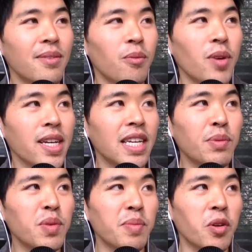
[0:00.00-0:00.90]
what
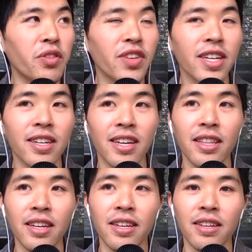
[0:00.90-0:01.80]
keeps me motivated, I
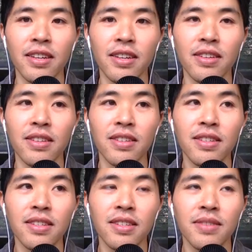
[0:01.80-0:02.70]
think
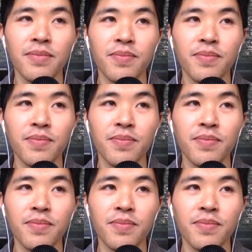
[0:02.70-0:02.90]
as